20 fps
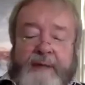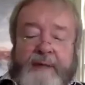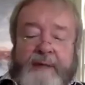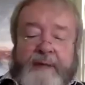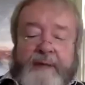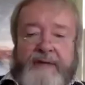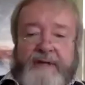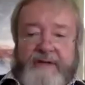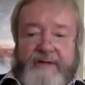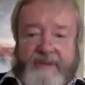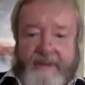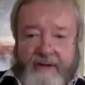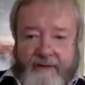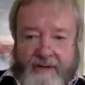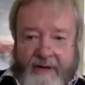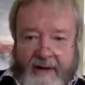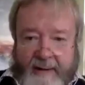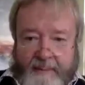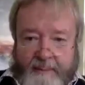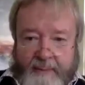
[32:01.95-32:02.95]
these
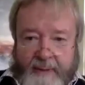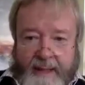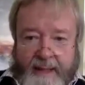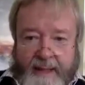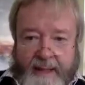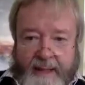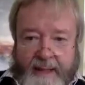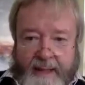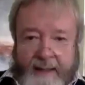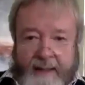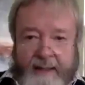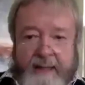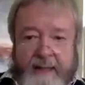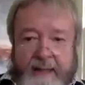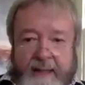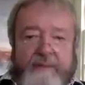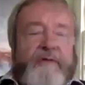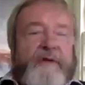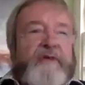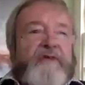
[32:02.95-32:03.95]
things happening.
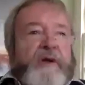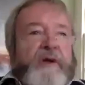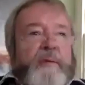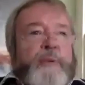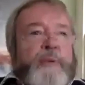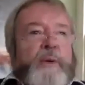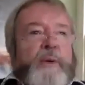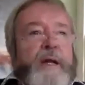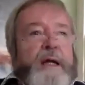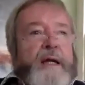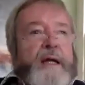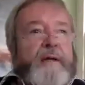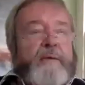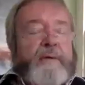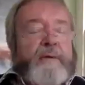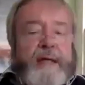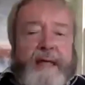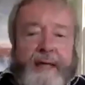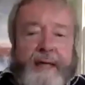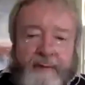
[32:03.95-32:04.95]
For example, you
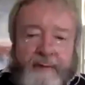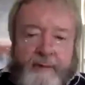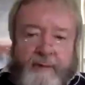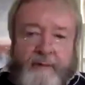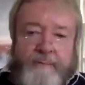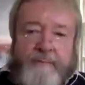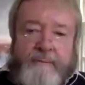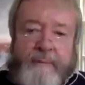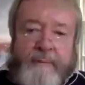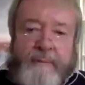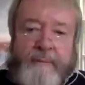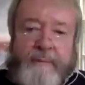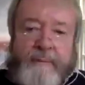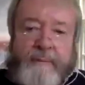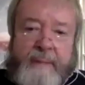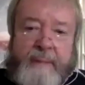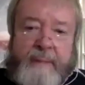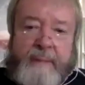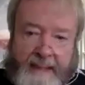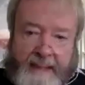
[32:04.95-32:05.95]
cannot
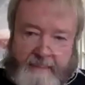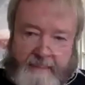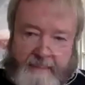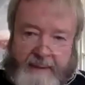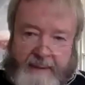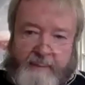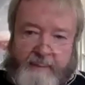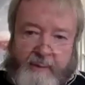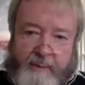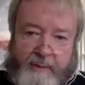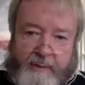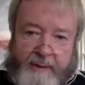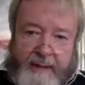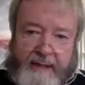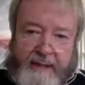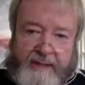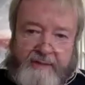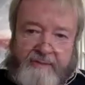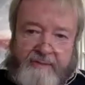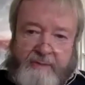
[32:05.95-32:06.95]
make people
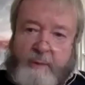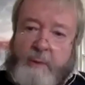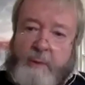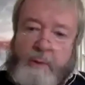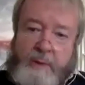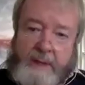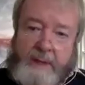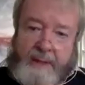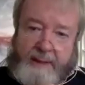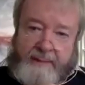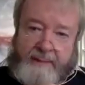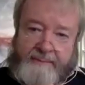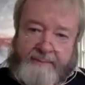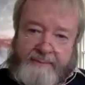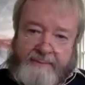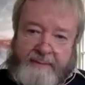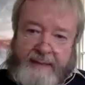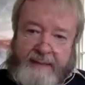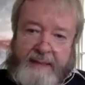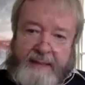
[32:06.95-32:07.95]
creative to order.
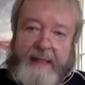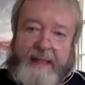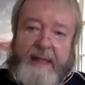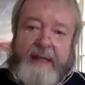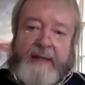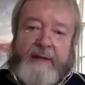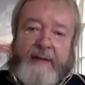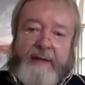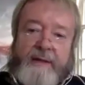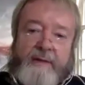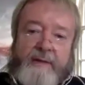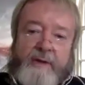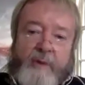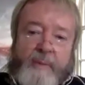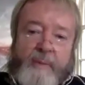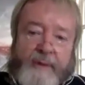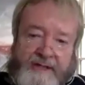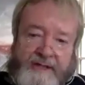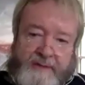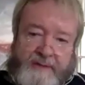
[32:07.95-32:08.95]
Your
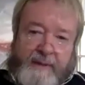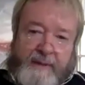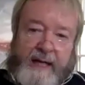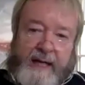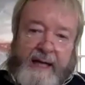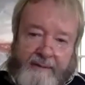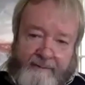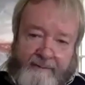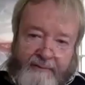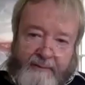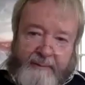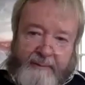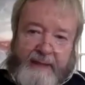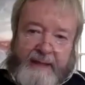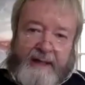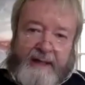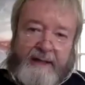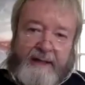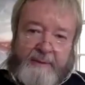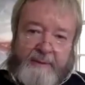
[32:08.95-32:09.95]
best plan for
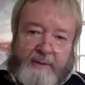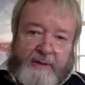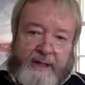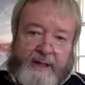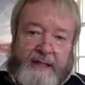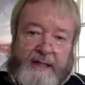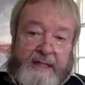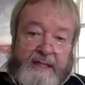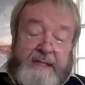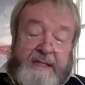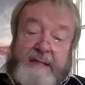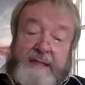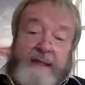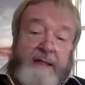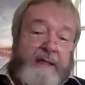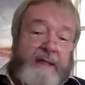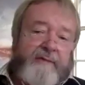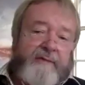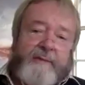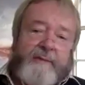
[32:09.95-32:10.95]
making them creative is to
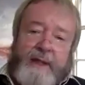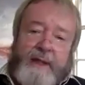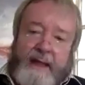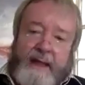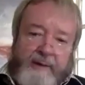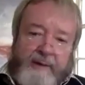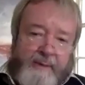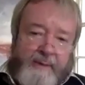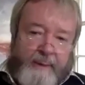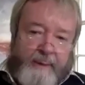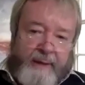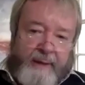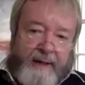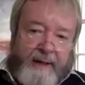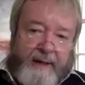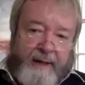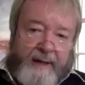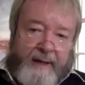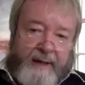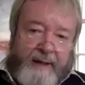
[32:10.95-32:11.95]
leave them alone
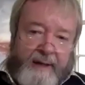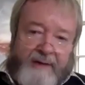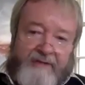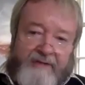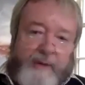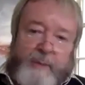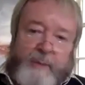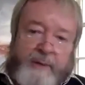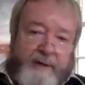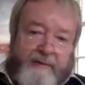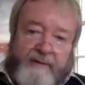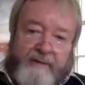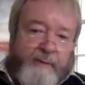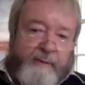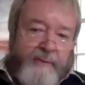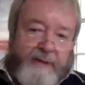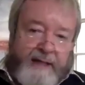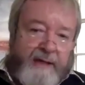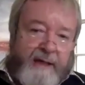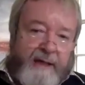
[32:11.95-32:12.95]
and stop giving them
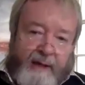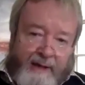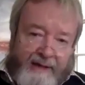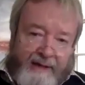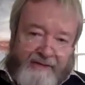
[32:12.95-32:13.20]
deadlines.